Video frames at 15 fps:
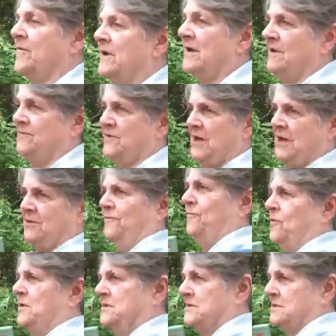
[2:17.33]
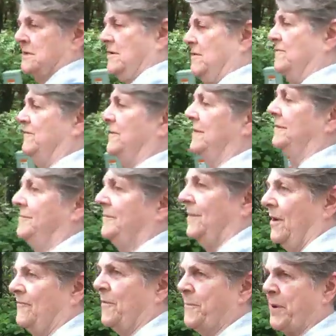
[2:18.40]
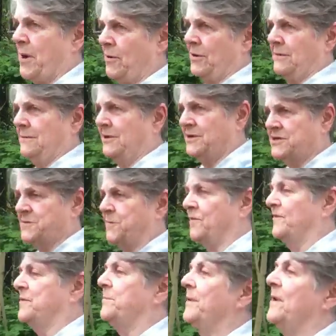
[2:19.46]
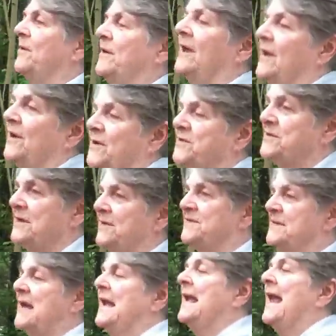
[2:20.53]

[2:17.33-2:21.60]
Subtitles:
We kind of take the voice of a parent, a disapproving parent, on ourselves.